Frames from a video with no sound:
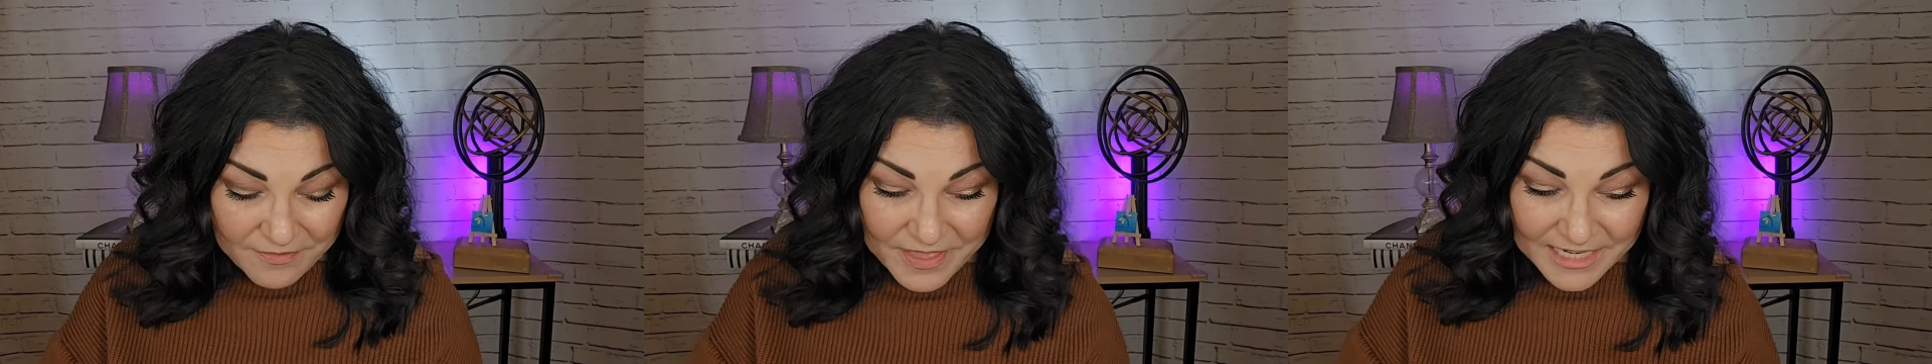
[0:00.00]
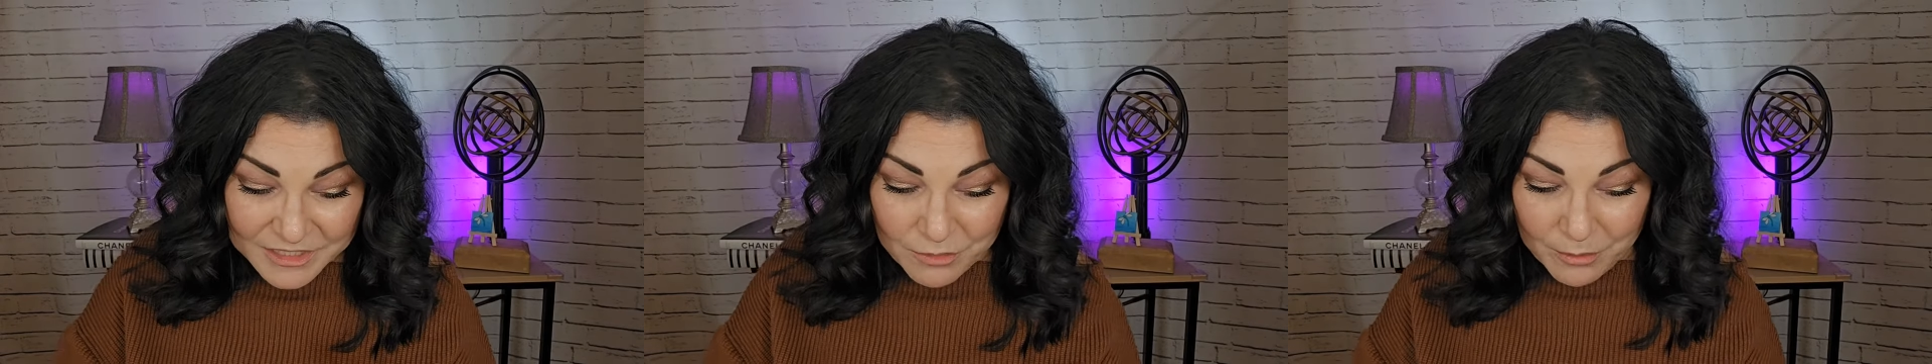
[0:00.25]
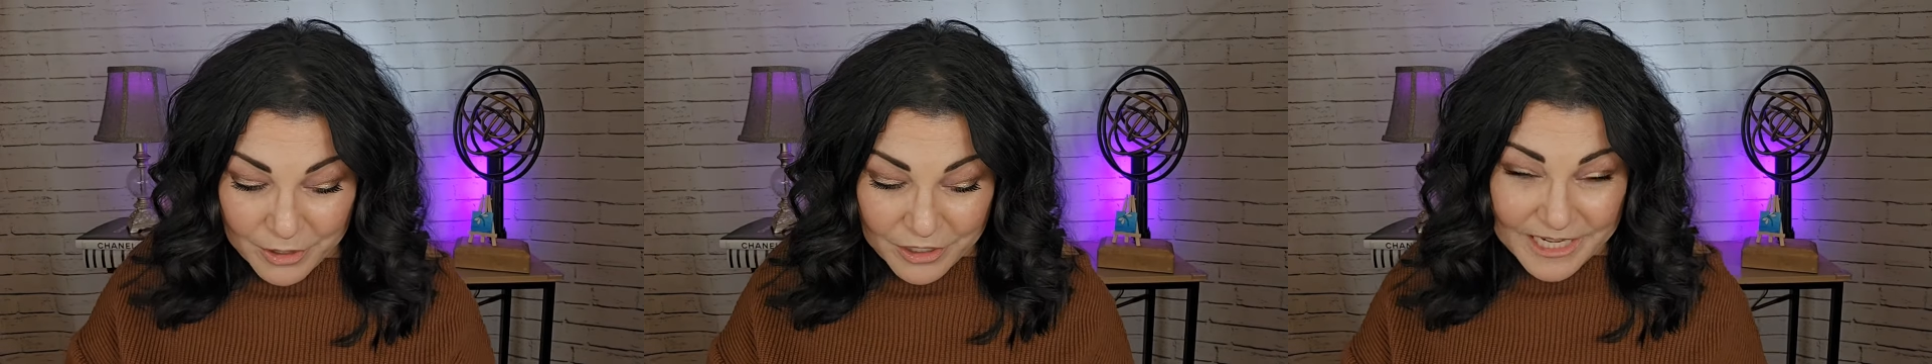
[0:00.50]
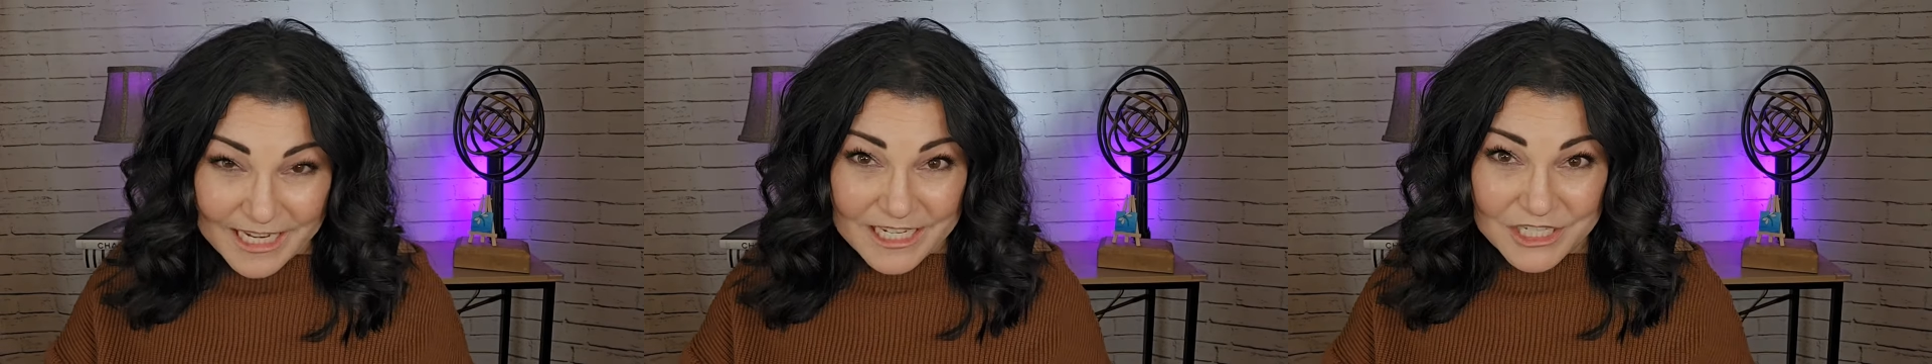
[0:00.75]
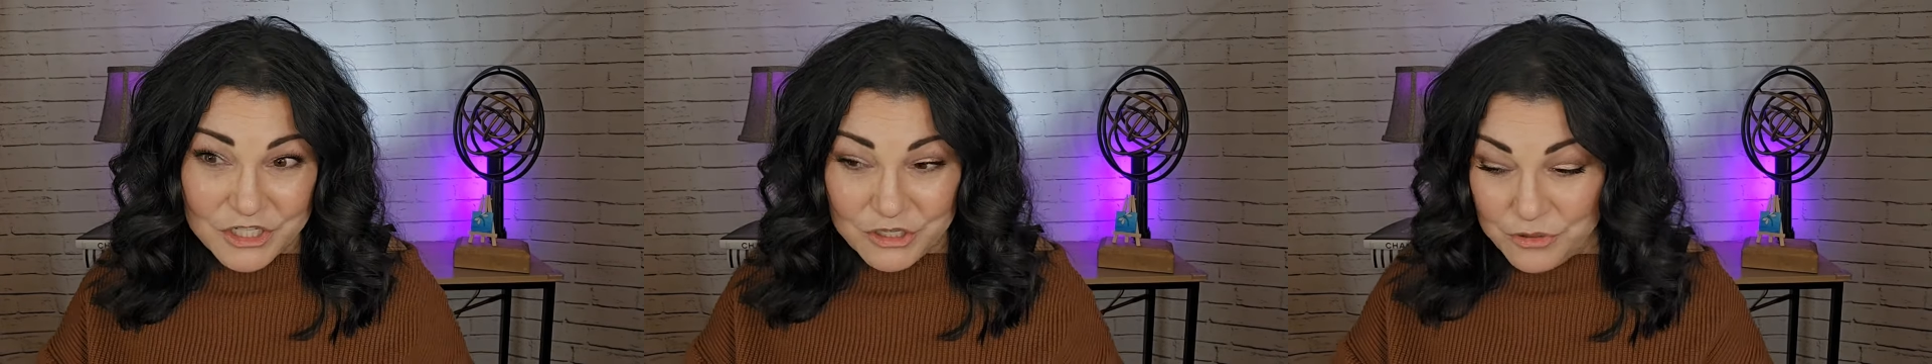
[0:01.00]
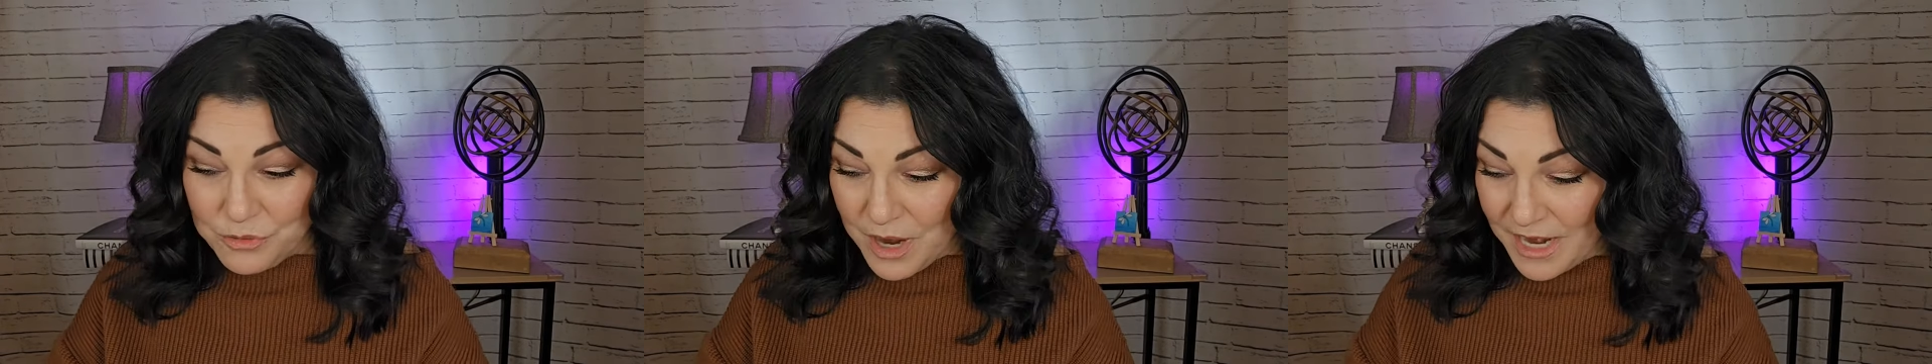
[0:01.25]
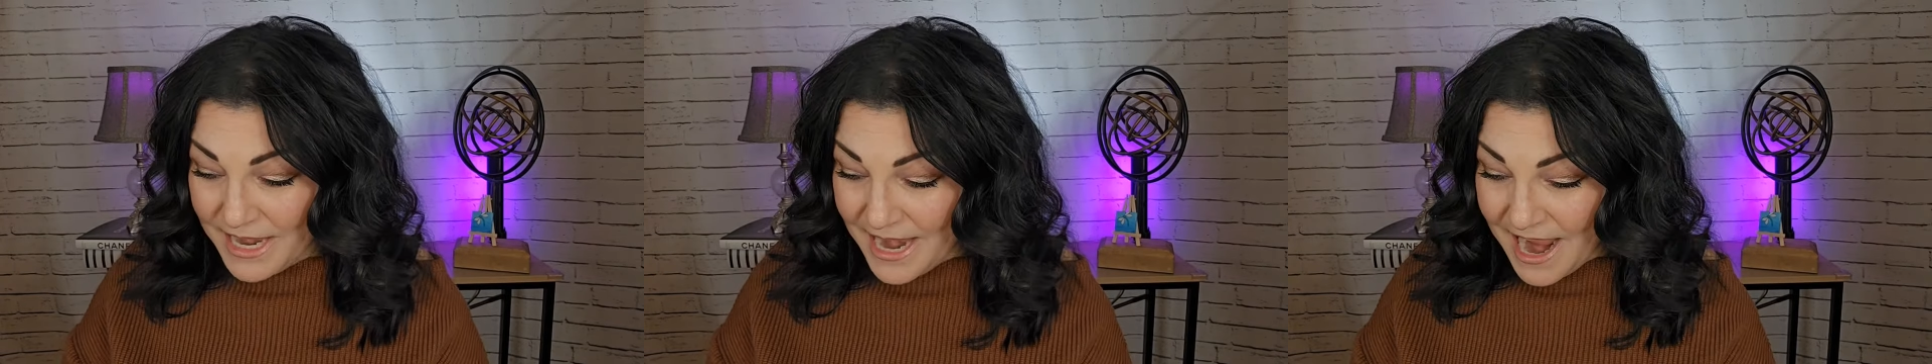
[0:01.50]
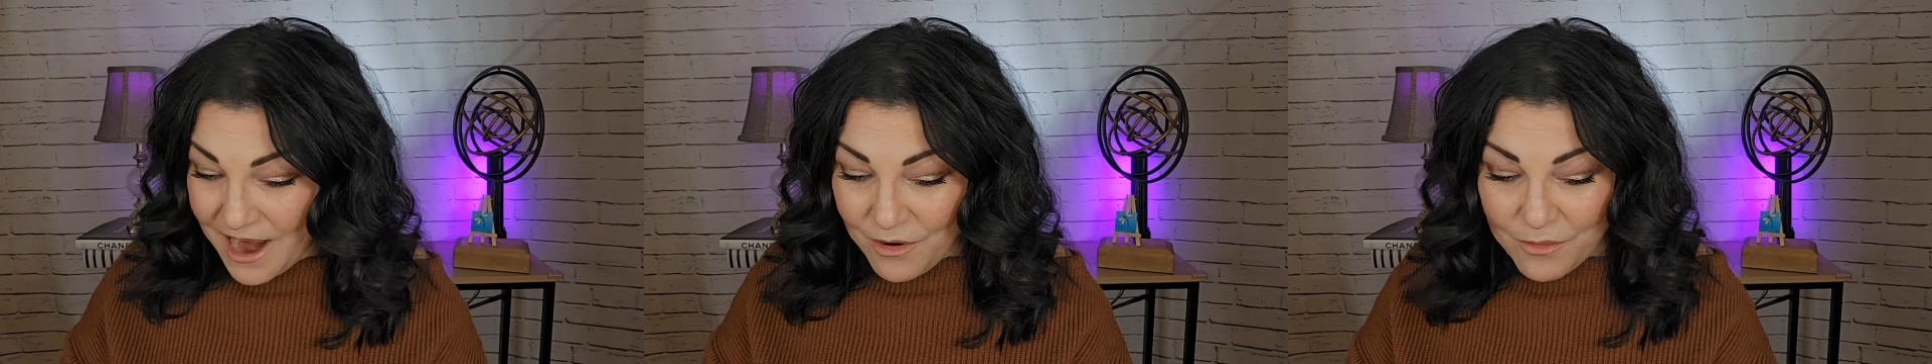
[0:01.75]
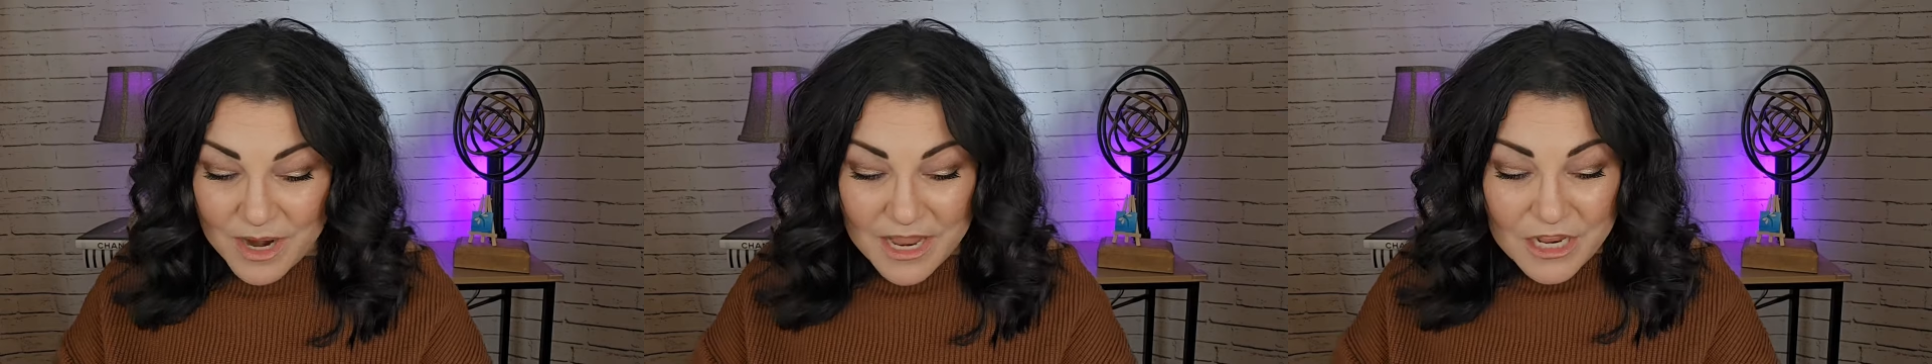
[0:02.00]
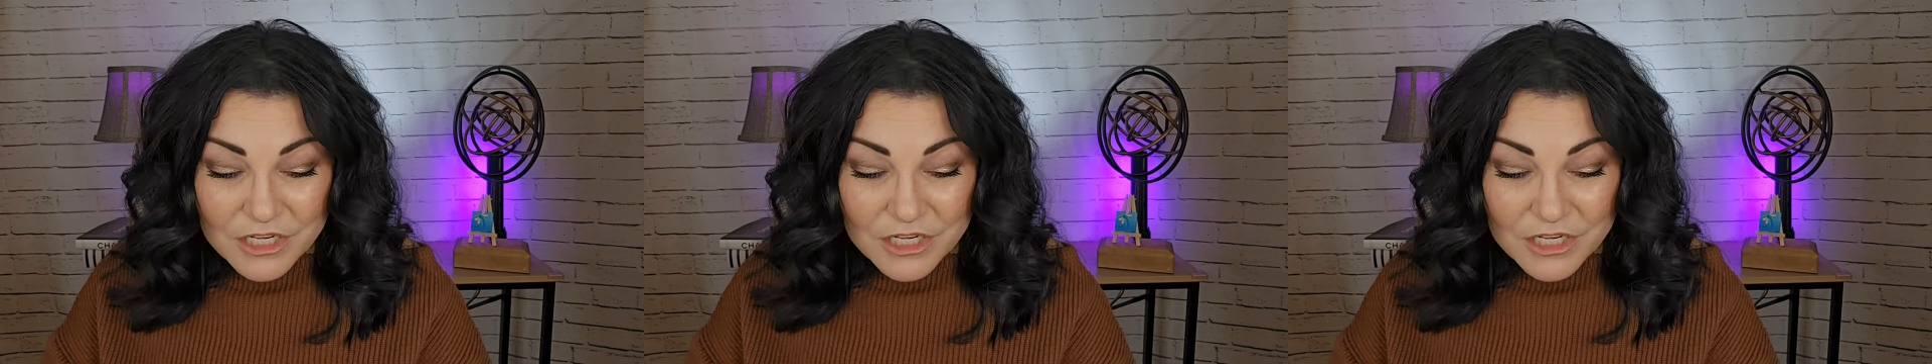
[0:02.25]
that's what we're going to get into now.